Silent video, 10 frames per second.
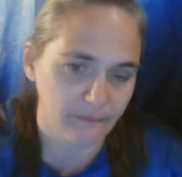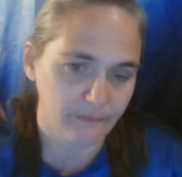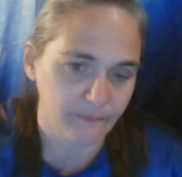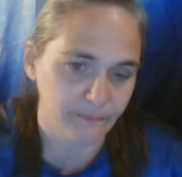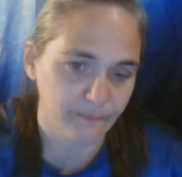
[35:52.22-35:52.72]

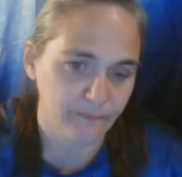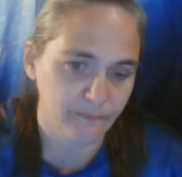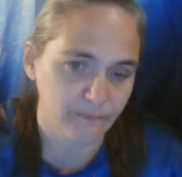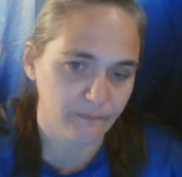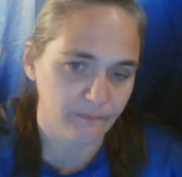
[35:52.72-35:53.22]

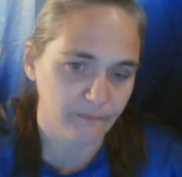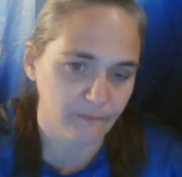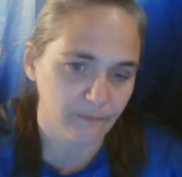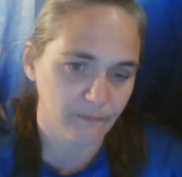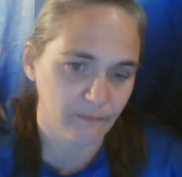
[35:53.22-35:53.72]

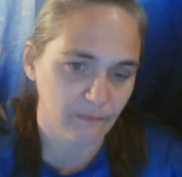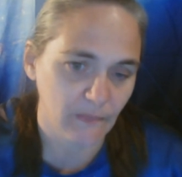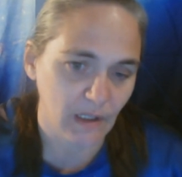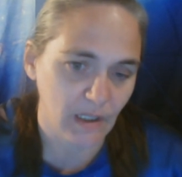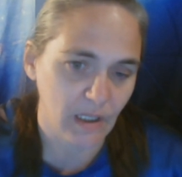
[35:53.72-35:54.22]

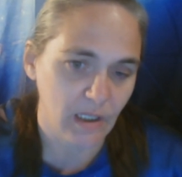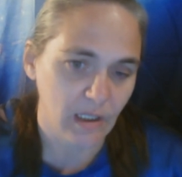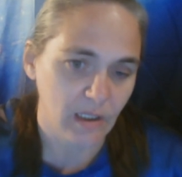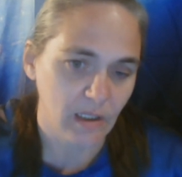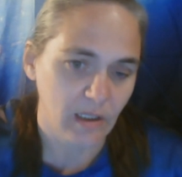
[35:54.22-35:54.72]

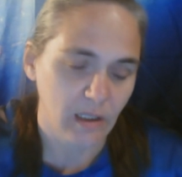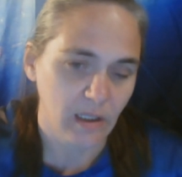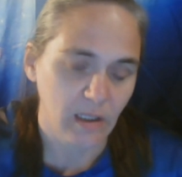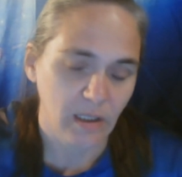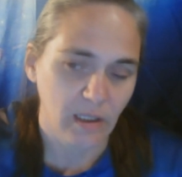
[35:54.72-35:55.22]

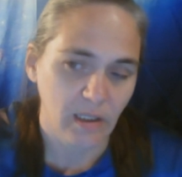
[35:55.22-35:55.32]
No one is speaking in this clip.